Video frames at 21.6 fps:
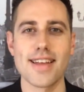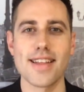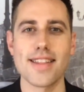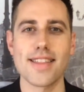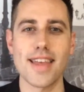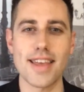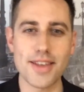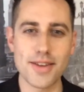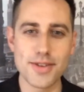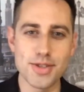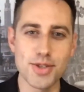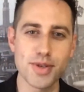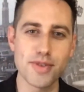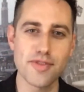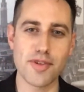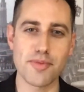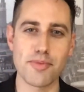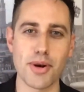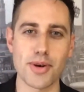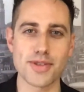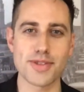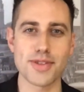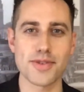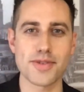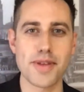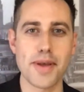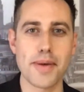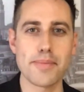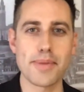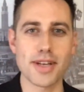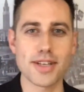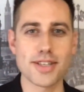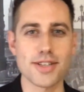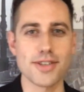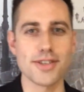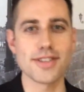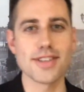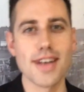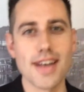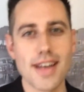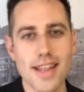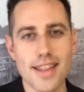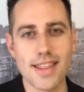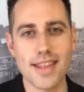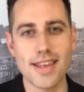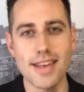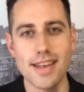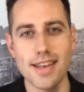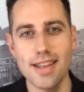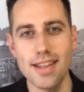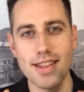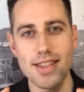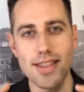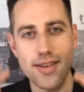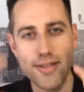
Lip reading: Thank you, Julie, for posting those pictures. The